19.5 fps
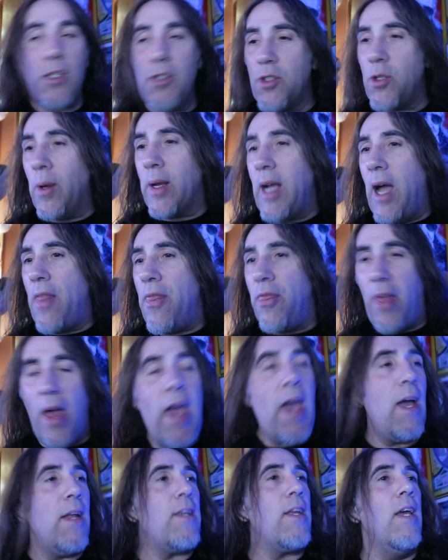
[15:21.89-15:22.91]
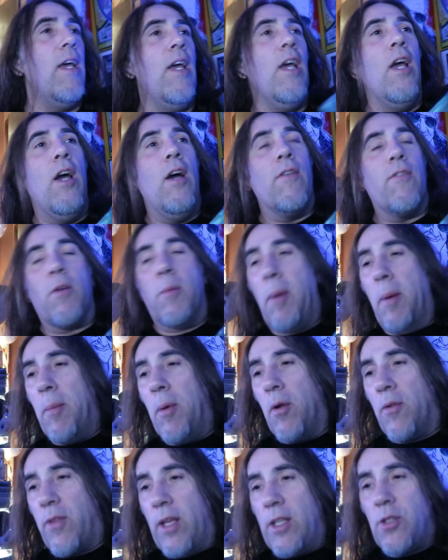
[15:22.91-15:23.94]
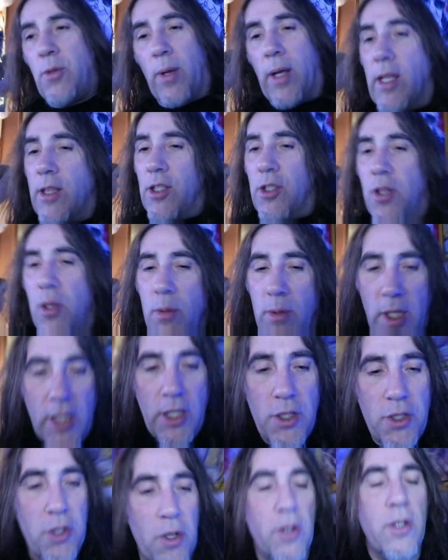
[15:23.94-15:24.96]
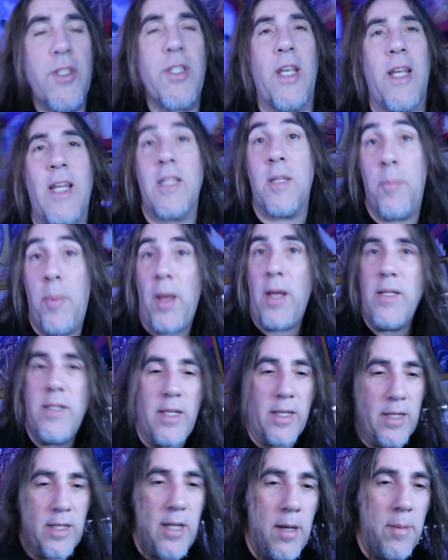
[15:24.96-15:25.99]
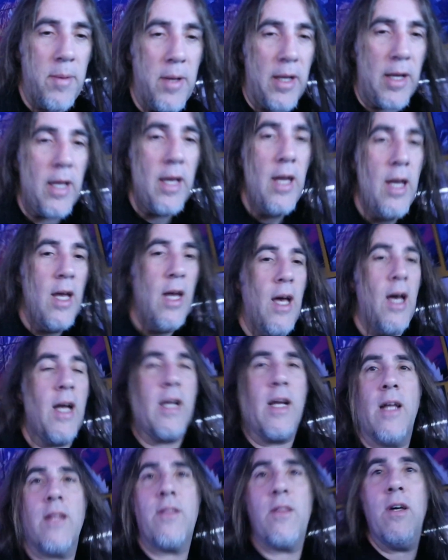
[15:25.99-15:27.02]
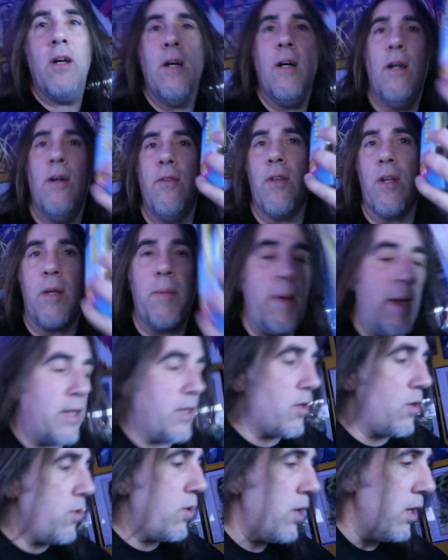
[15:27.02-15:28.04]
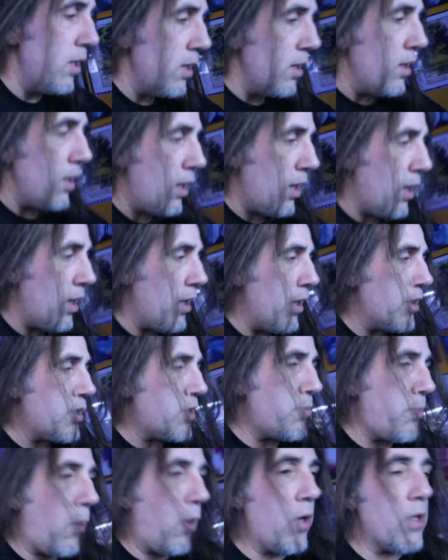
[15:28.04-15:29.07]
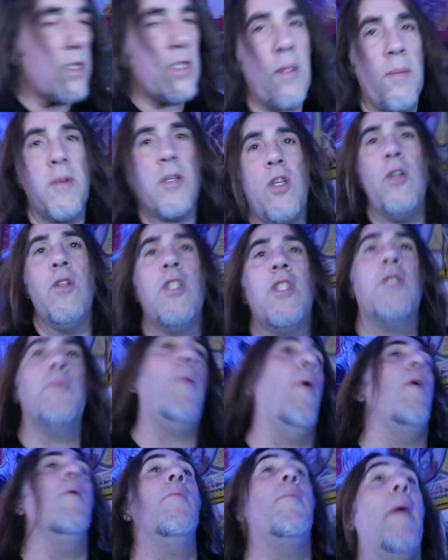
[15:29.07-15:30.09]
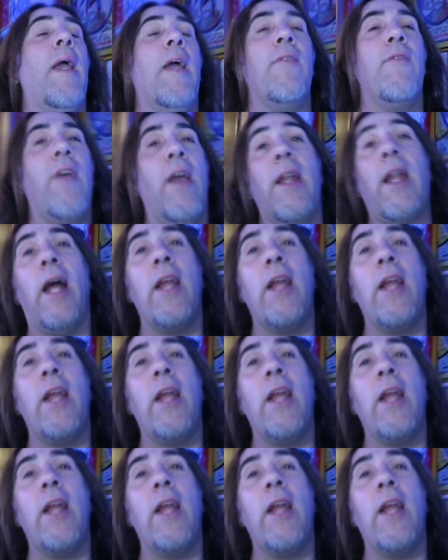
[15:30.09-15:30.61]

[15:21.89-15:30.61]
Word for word: So I got that for my birthday. So I got the two t-shirts. I got the painting coming. I got the, the Commando uh, Spawn, because I'm a huge Spawn fan.